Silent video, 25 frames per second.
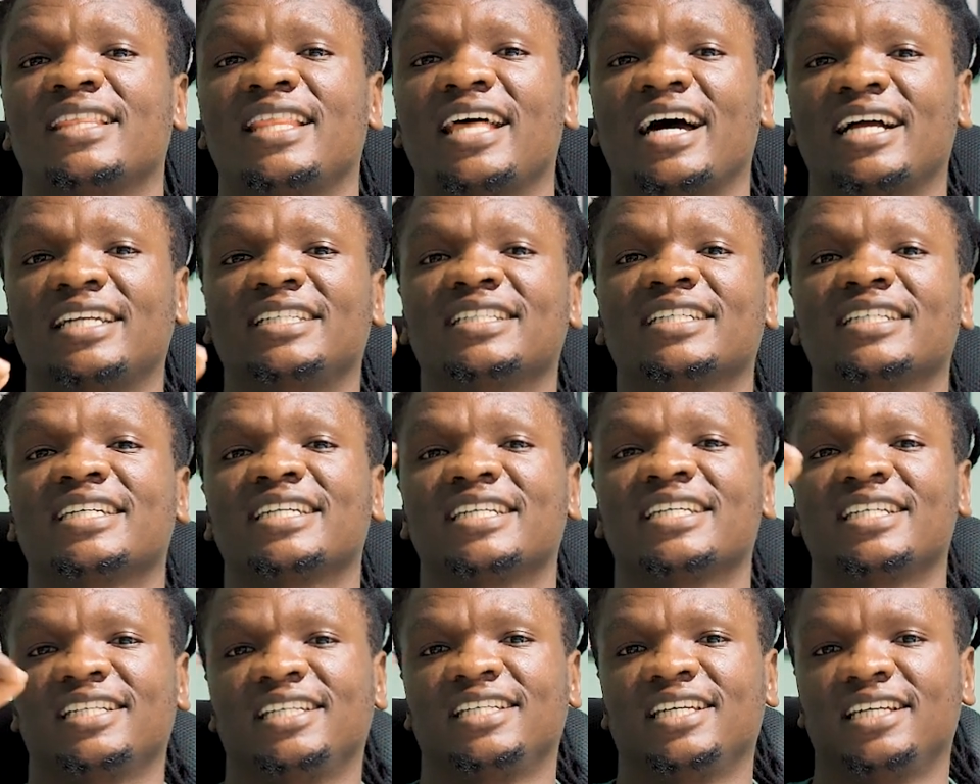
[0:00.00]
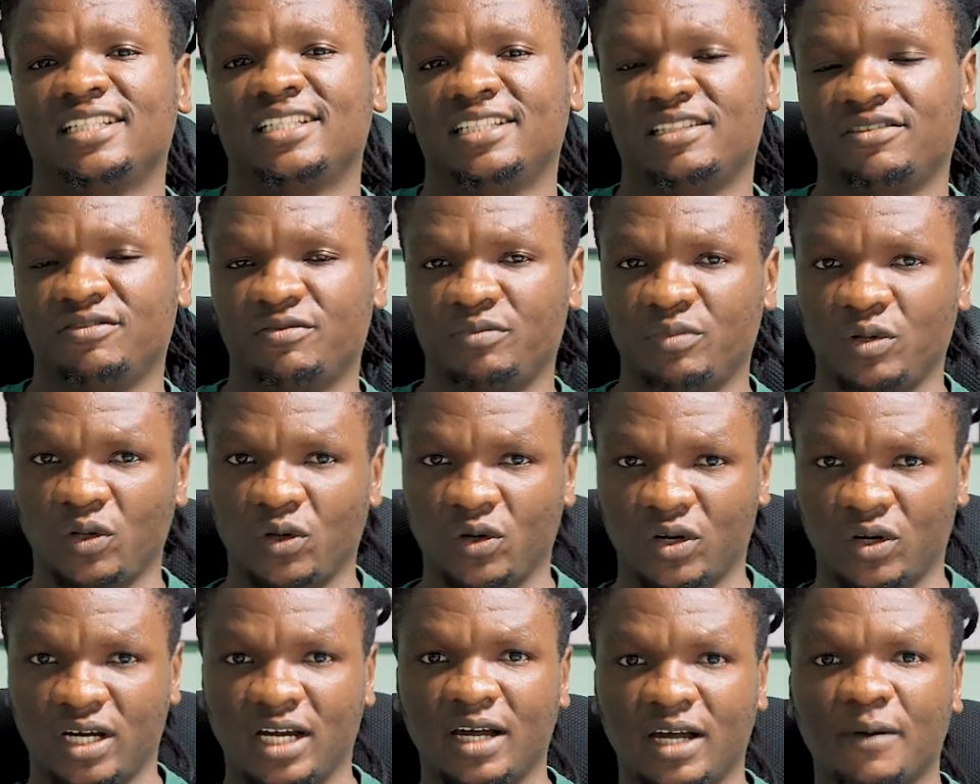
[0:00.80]
that creative
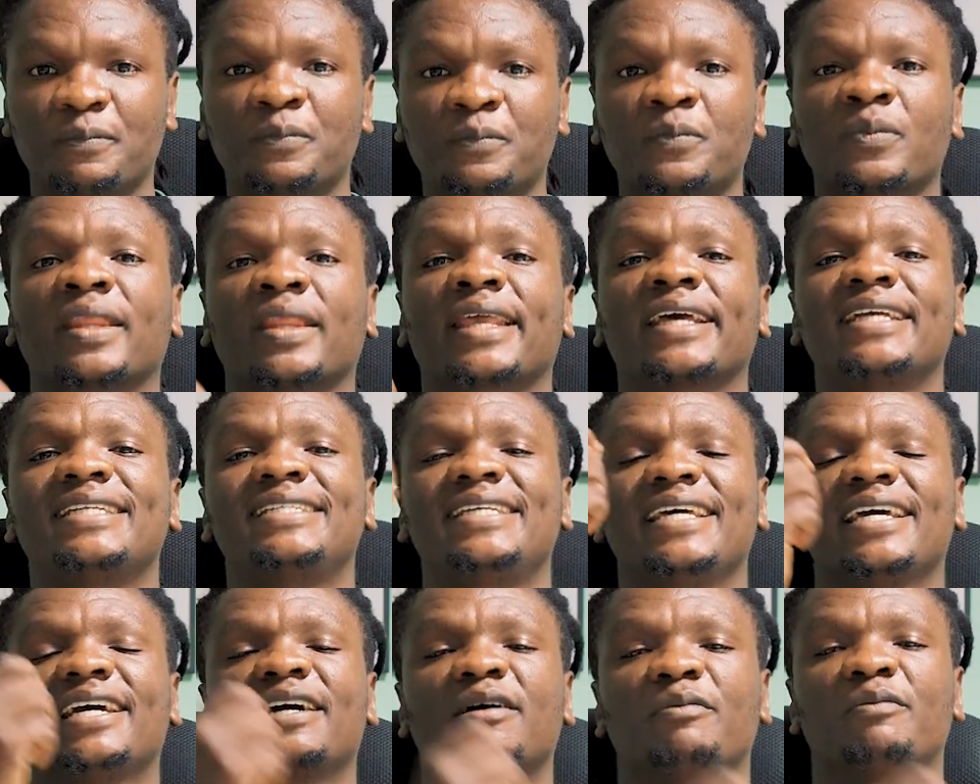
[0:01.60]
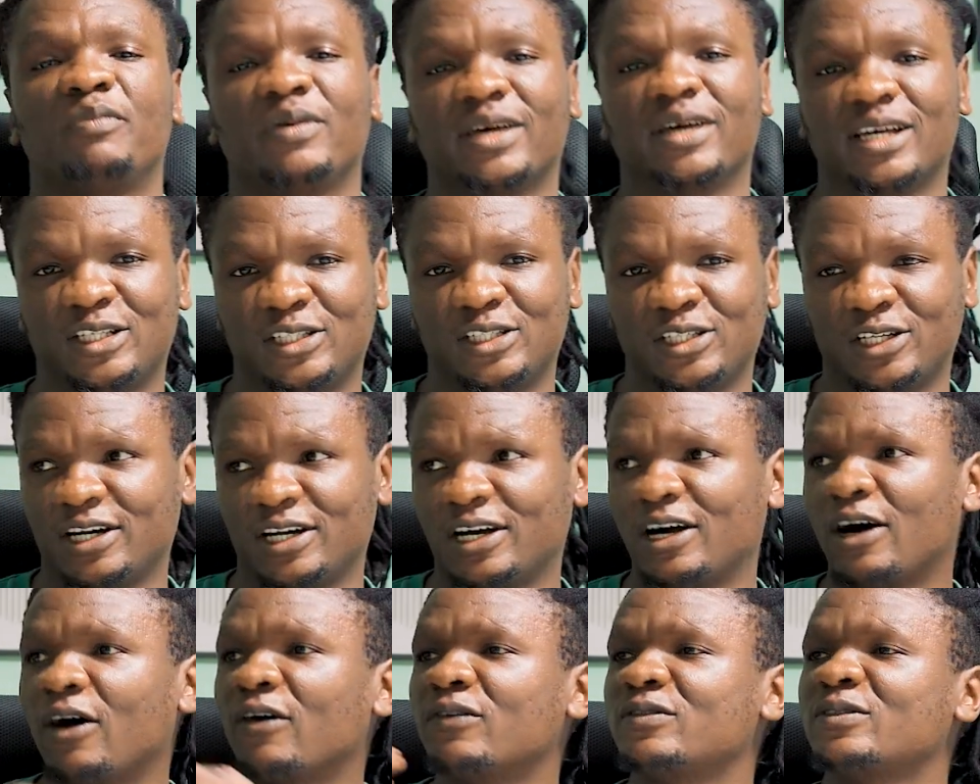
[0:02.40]
block. Take a
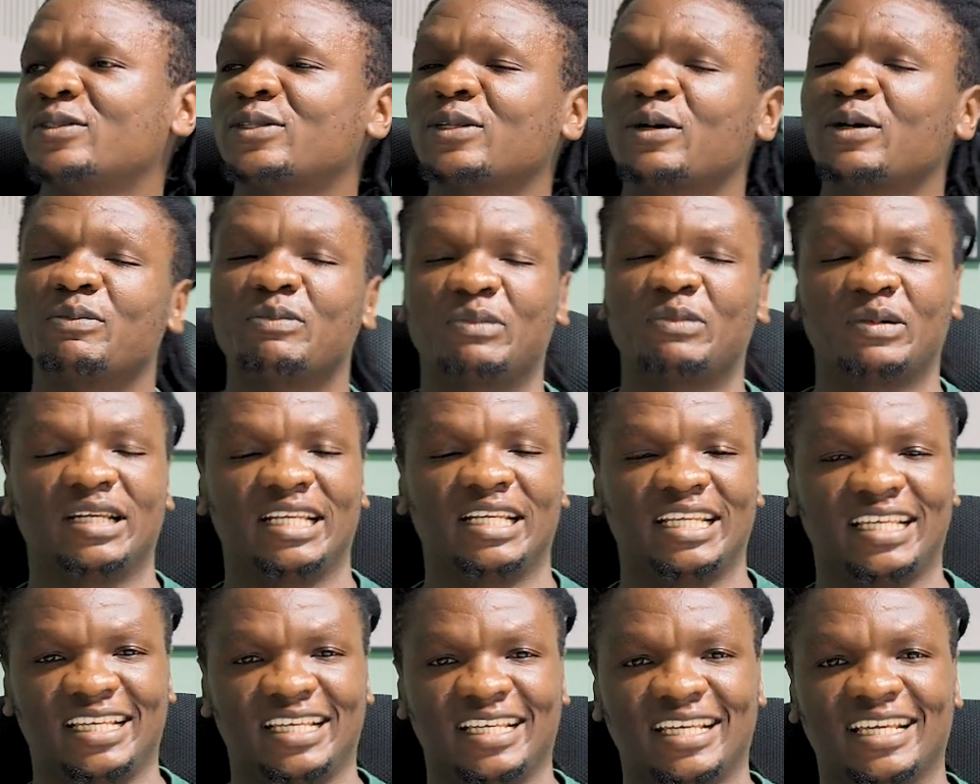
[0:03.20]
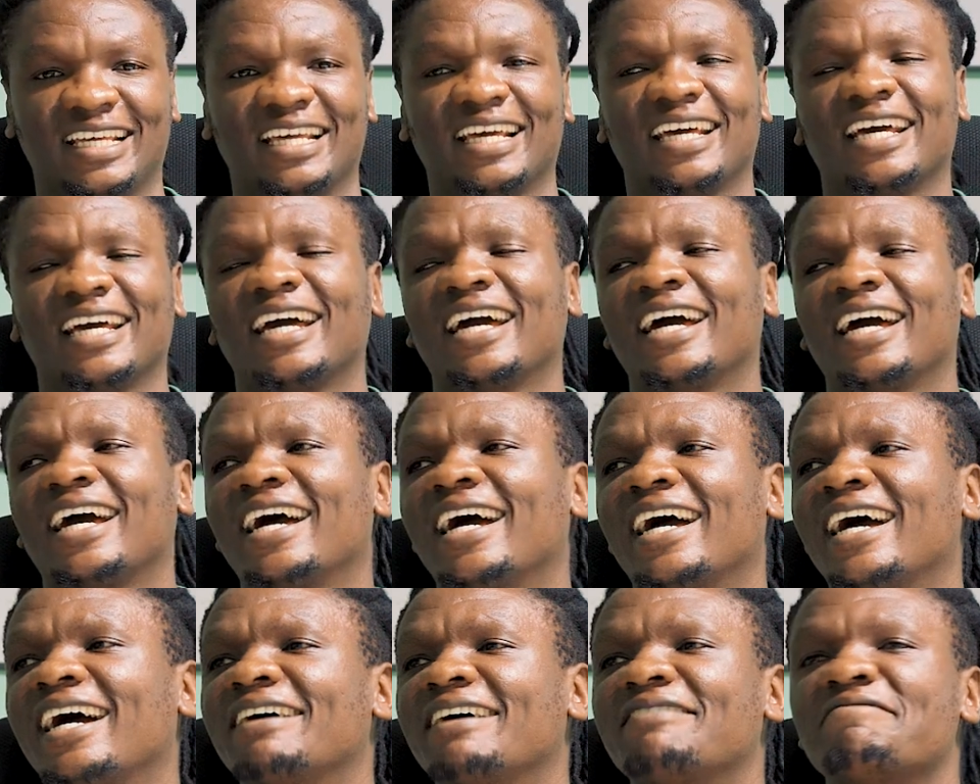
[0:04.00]
picture of somebody
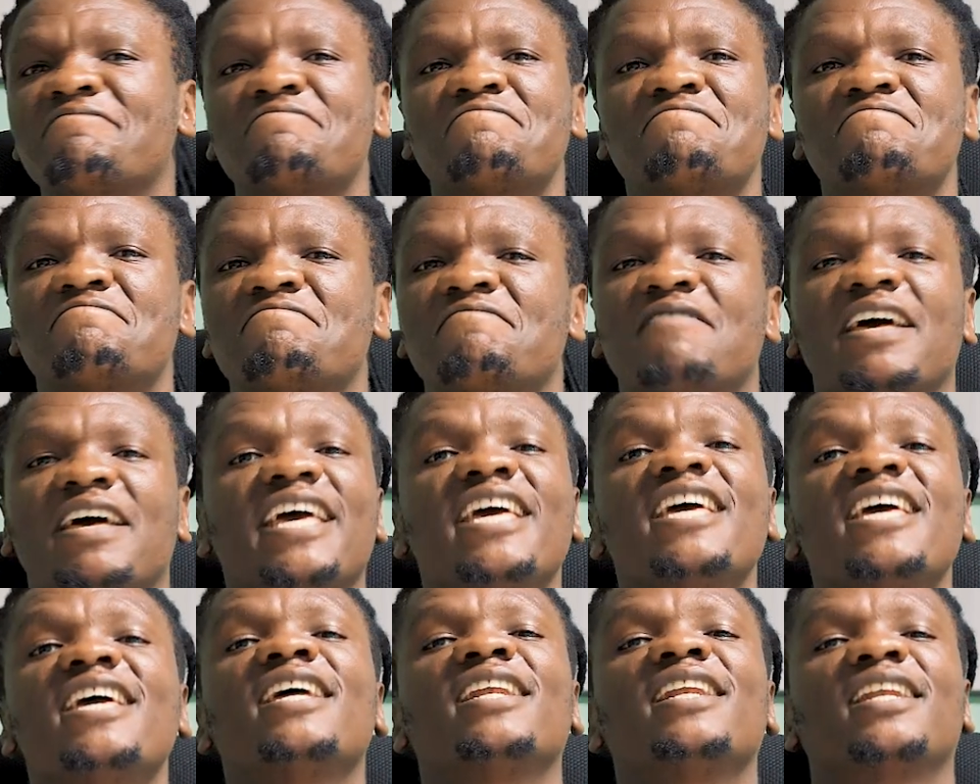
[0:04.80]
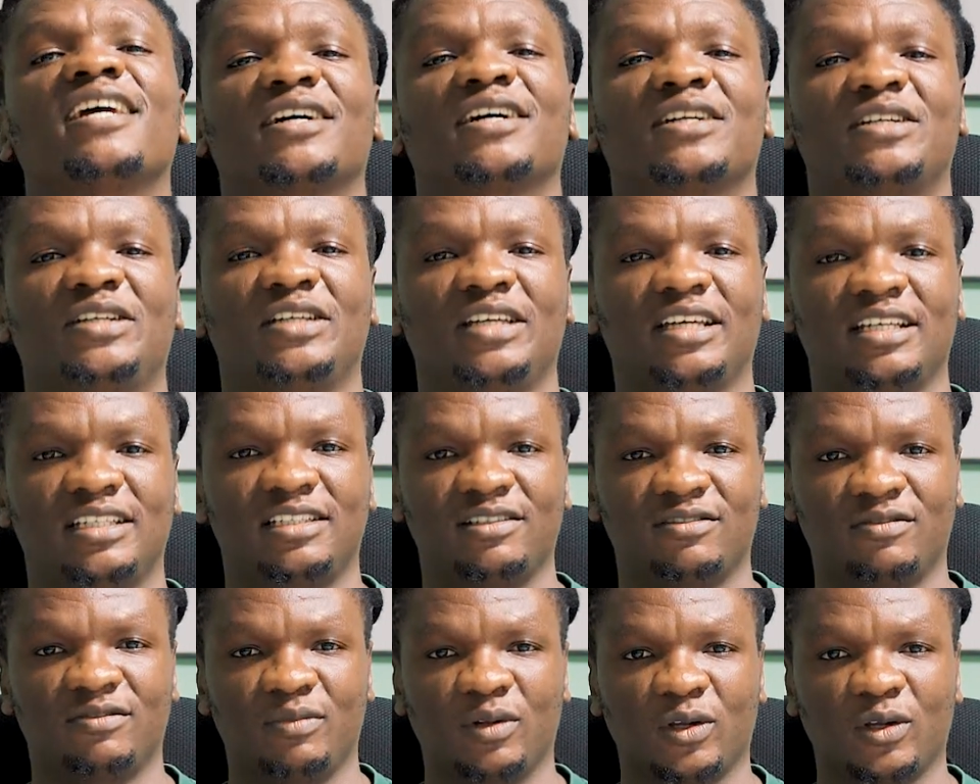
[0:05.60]
in a
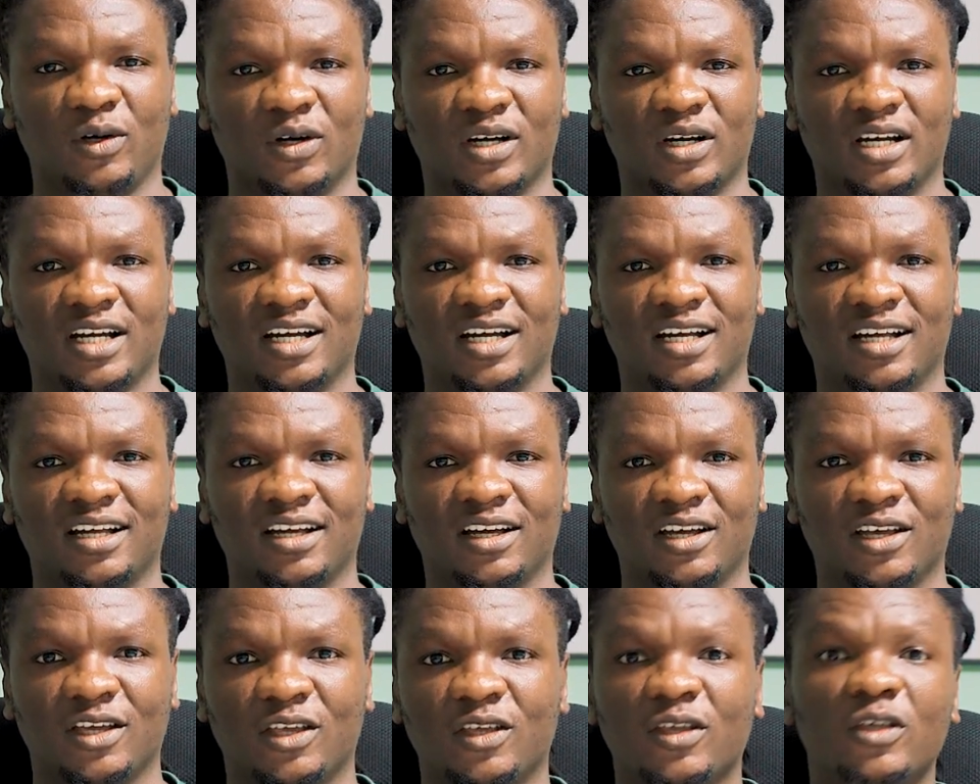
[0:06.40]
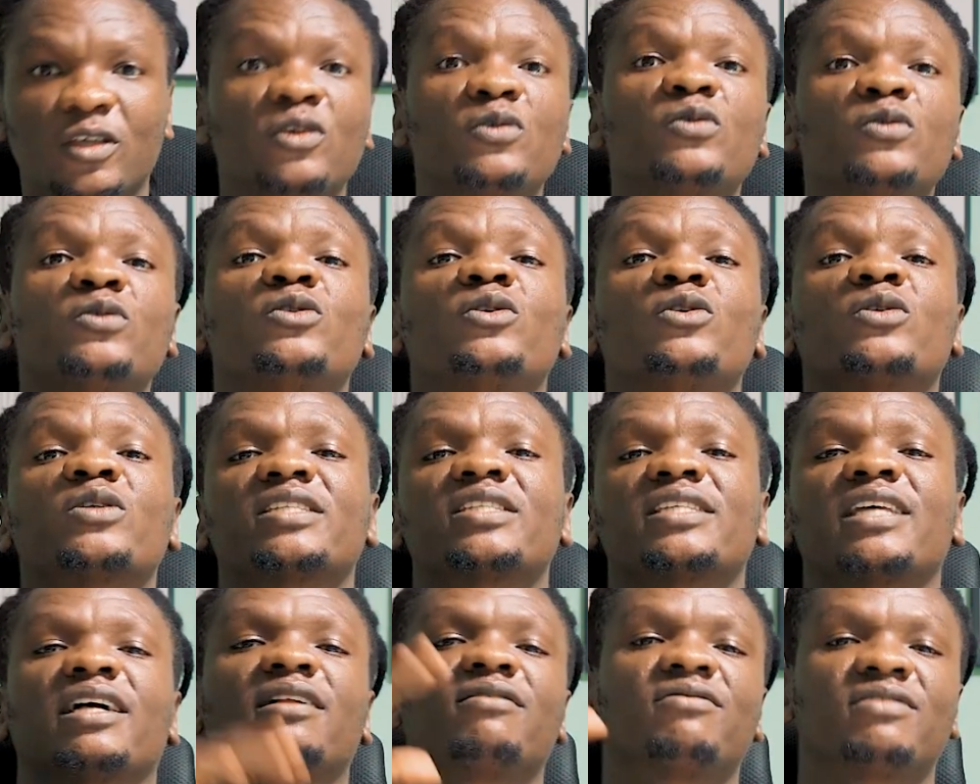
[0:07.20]
creative block. Use
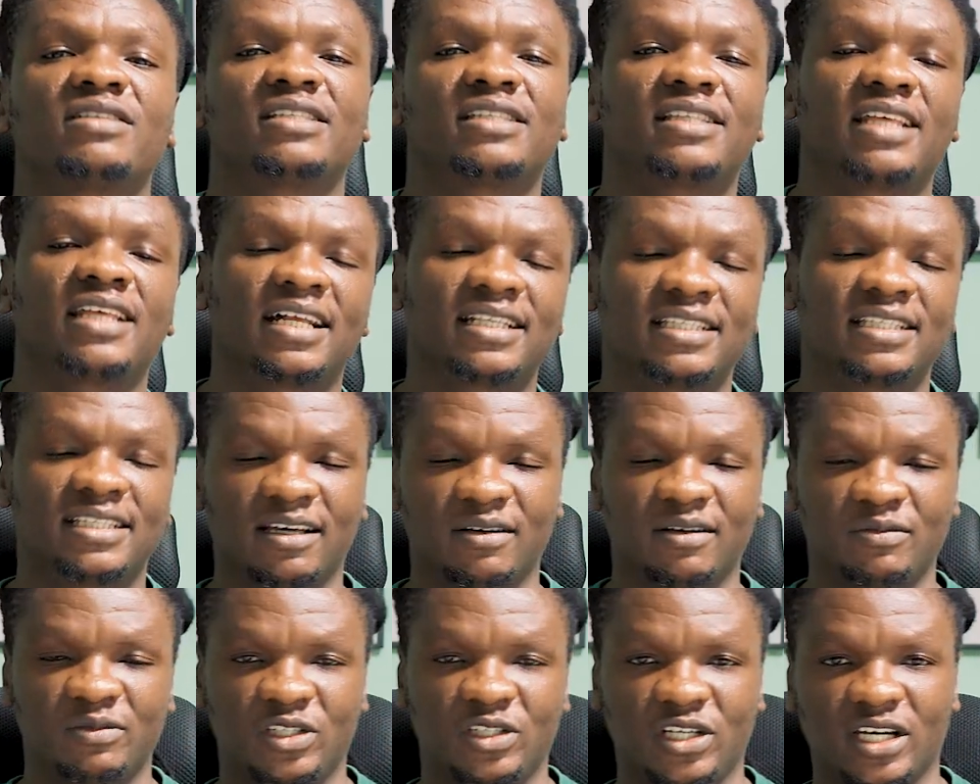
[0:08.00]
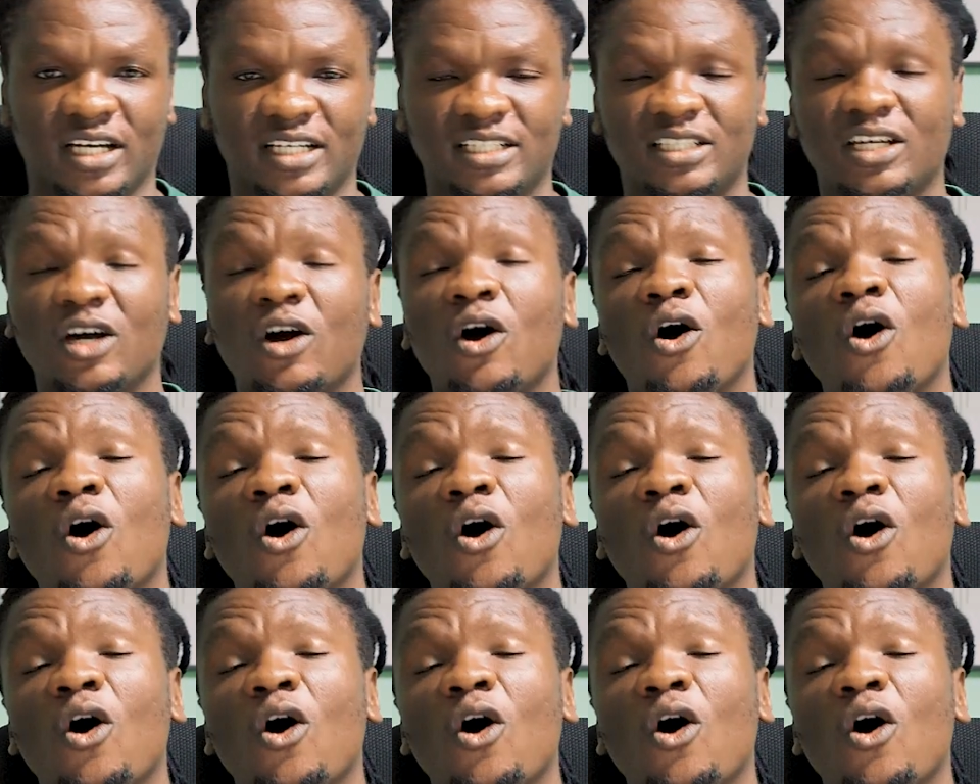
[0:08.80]
yourself as that subject.